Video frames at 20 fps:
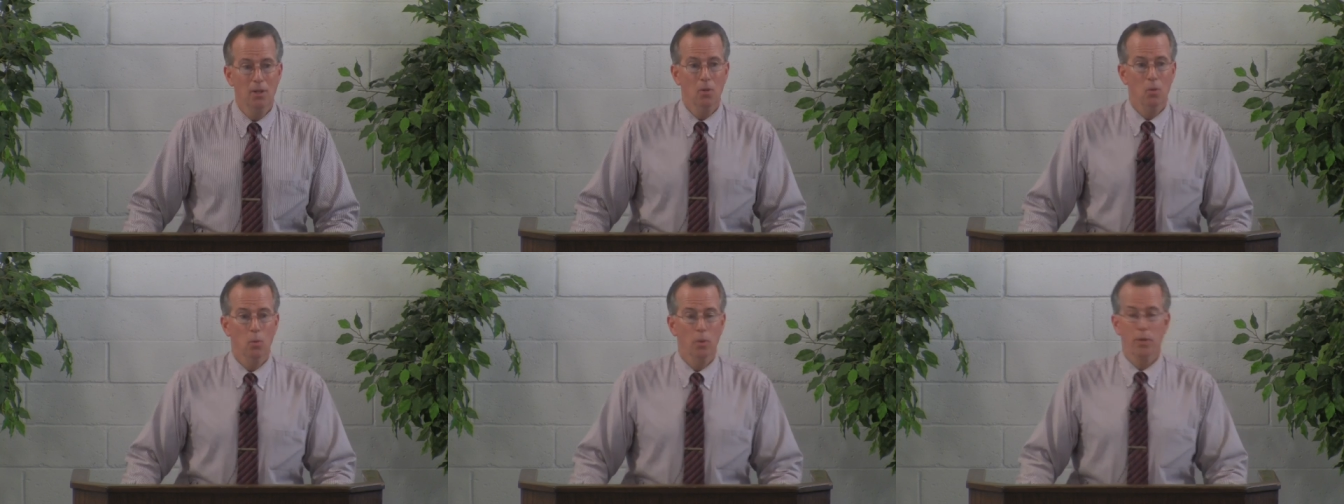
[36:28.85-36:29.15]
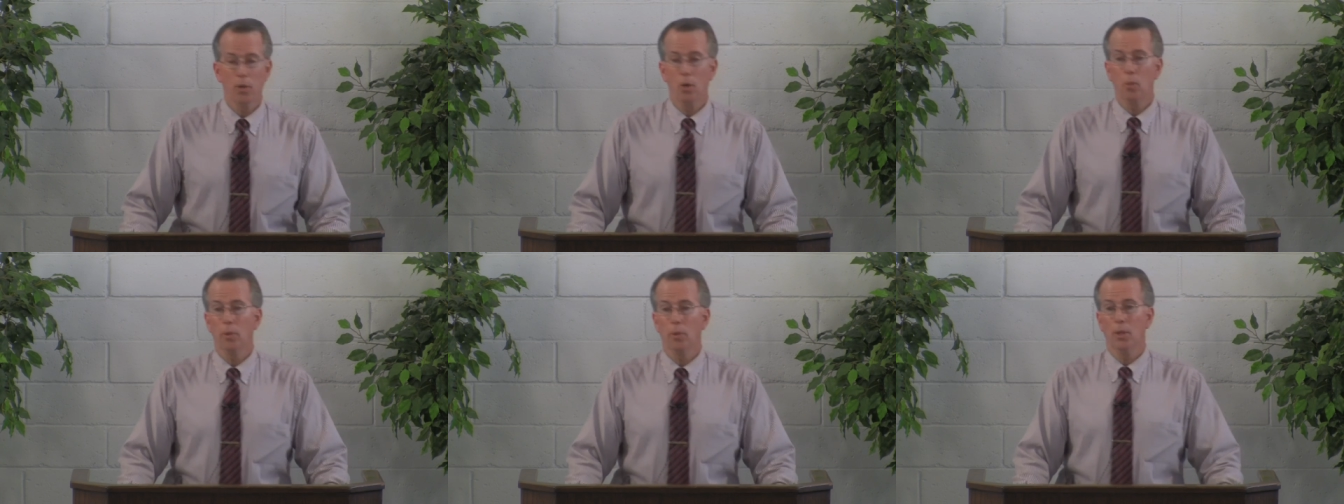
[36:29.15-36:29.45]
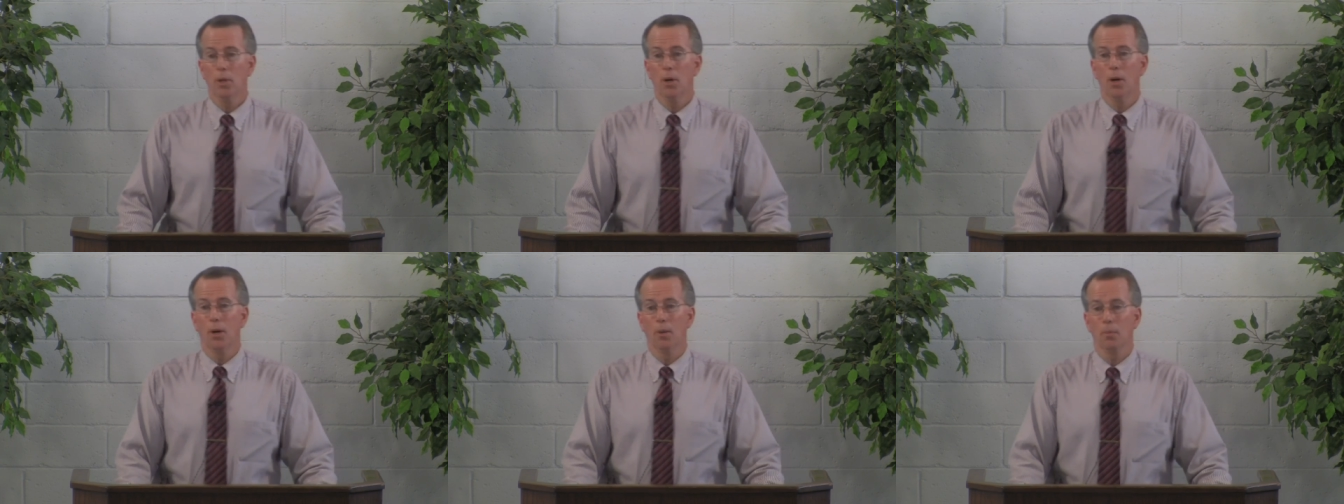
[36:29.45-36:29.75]
with open
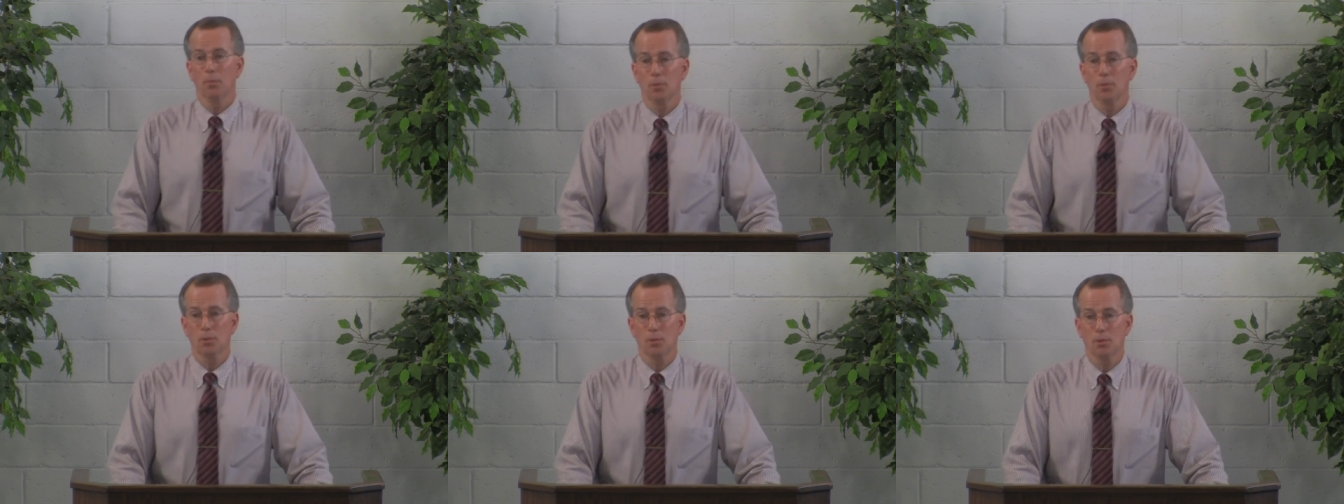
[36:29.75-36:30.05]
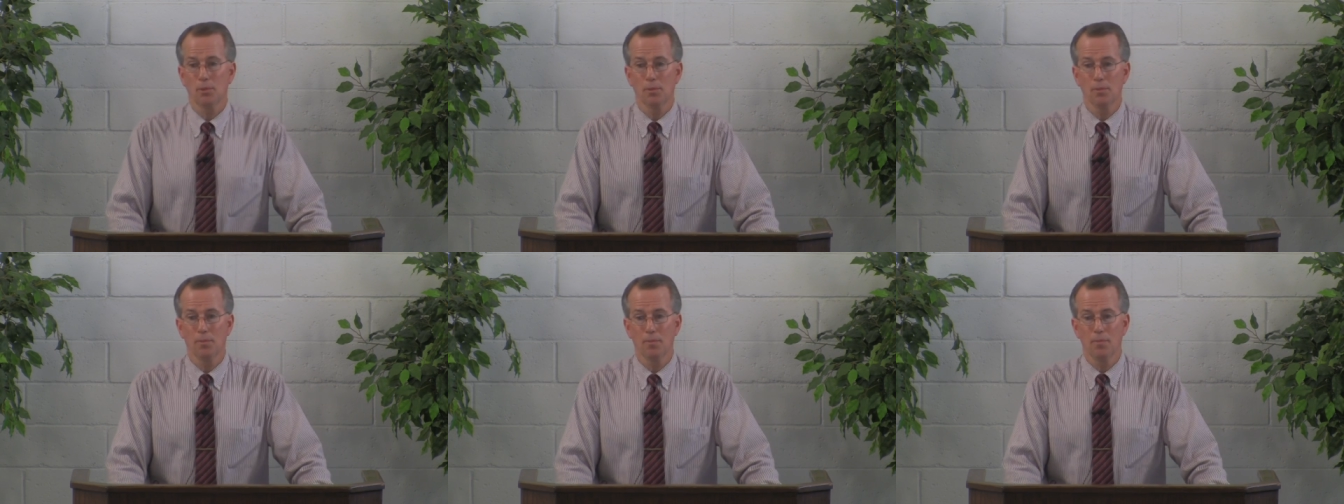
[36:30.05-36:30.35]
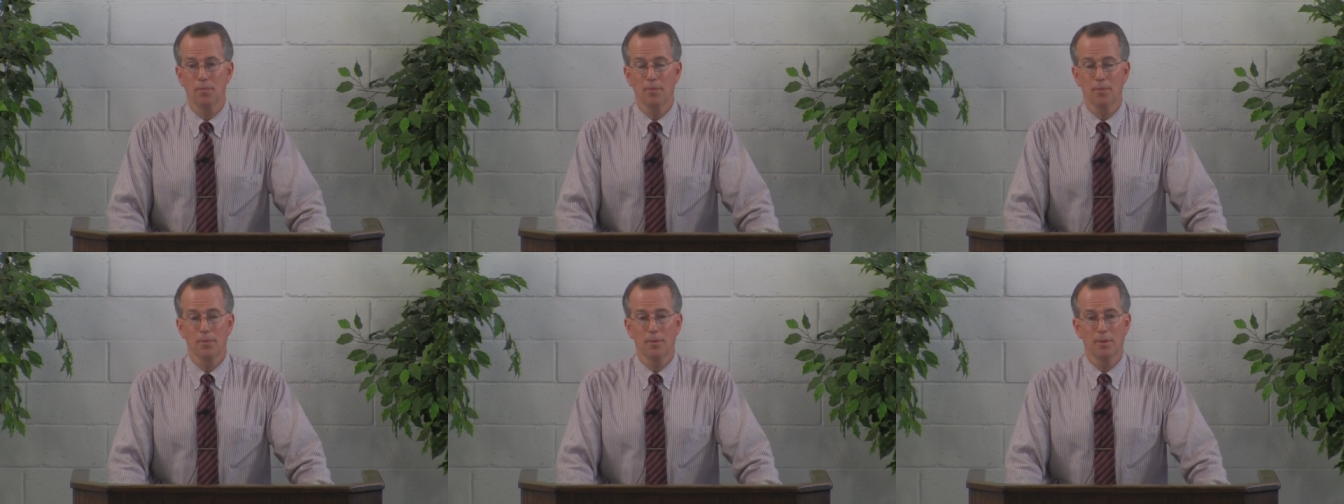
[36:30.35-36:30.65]
arms.
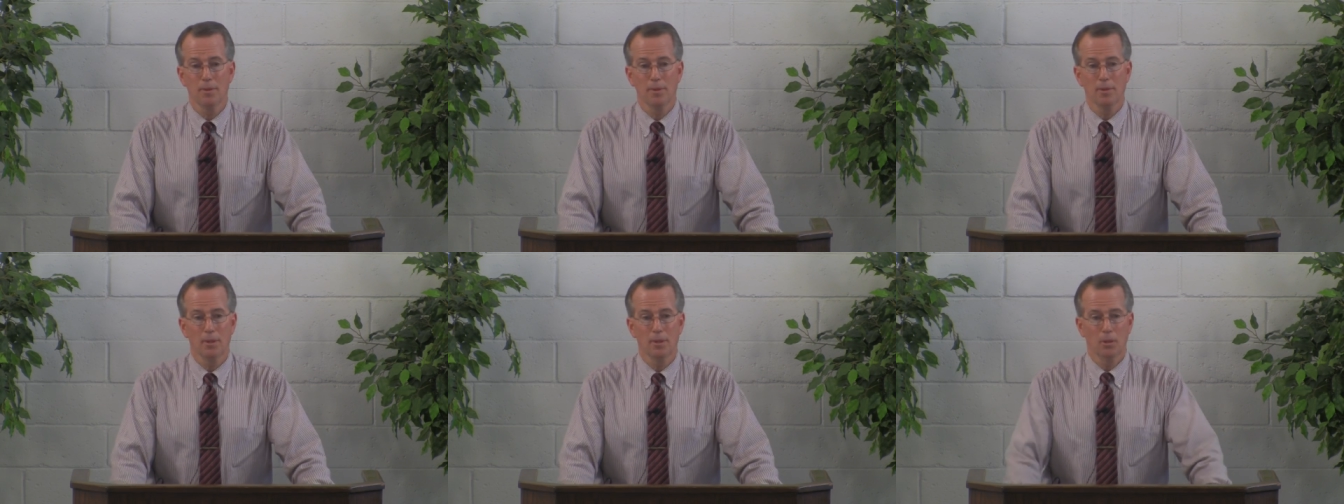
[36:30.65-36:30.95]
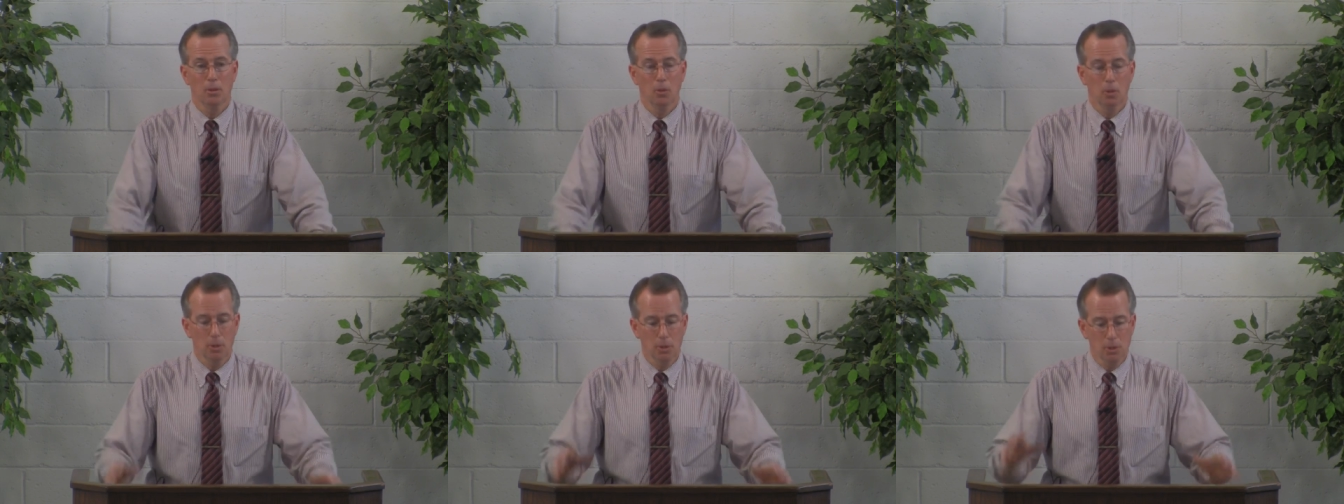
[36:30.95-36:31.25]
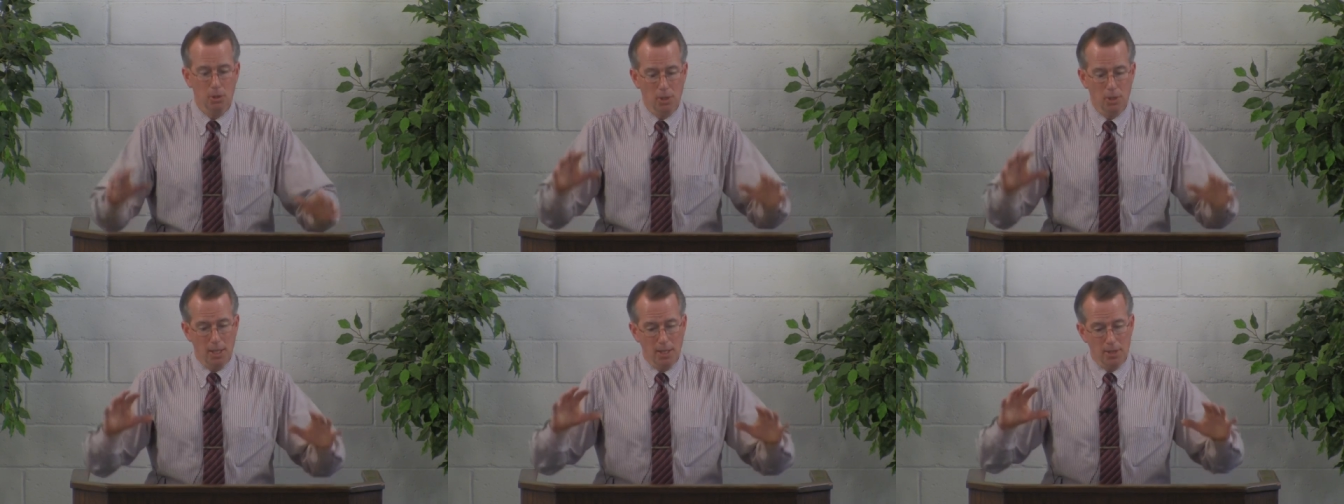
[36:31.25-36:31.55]
The Lord
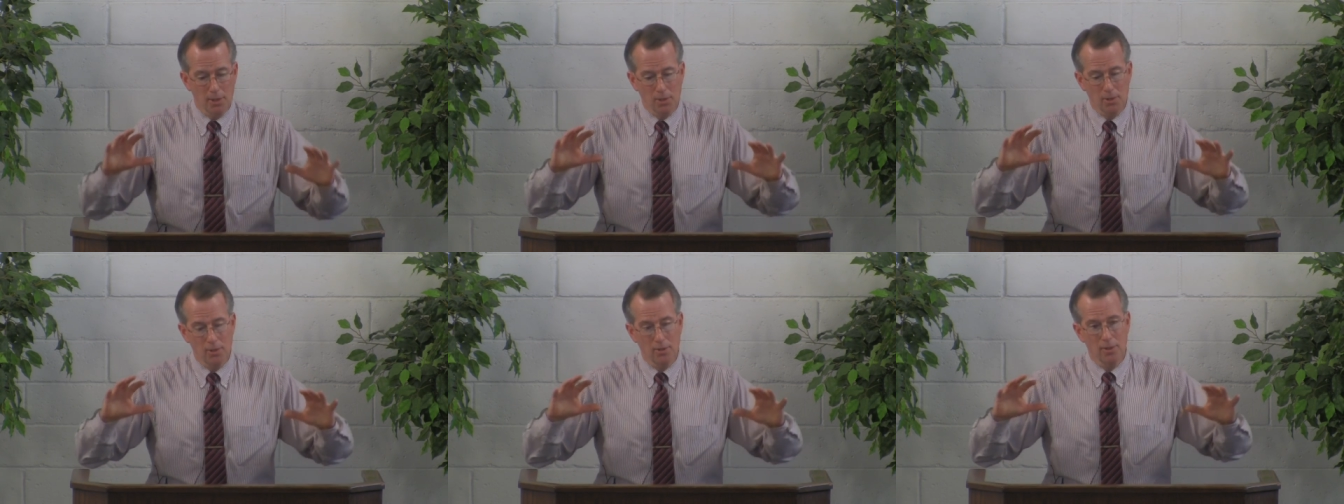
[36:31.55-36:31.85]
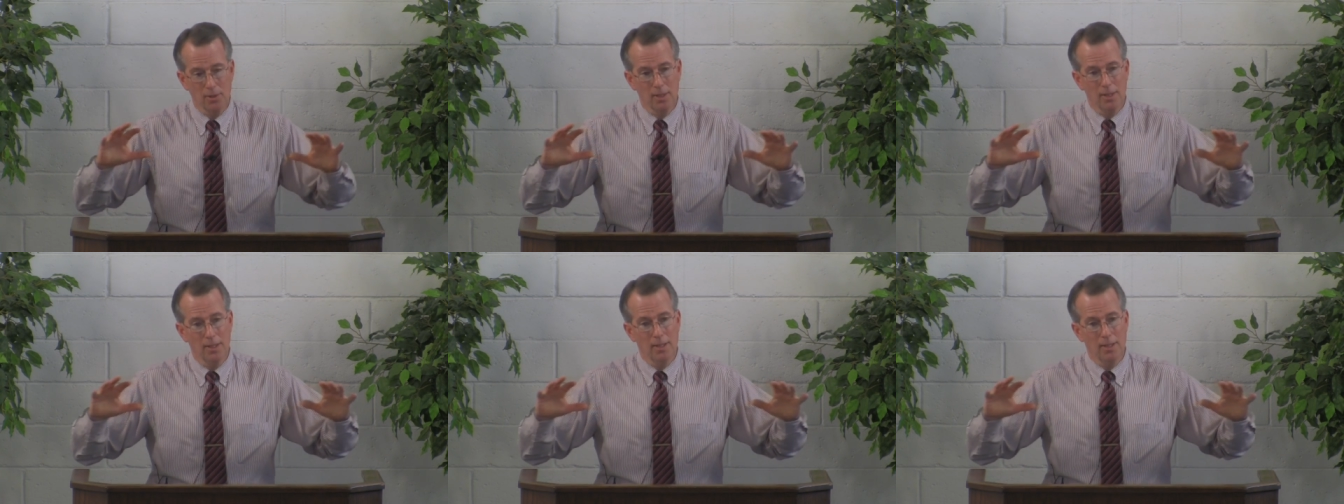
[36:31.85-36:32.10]
says